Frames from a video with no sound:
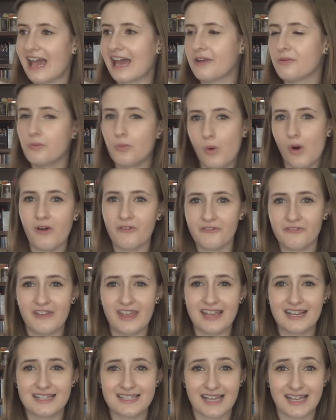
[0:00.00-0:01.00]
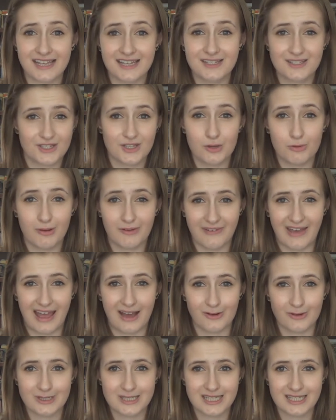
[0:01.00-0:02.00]
and what things I can do
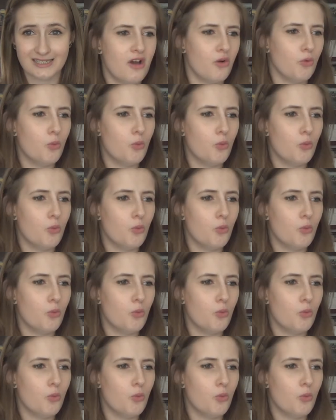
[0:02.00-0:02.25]
without.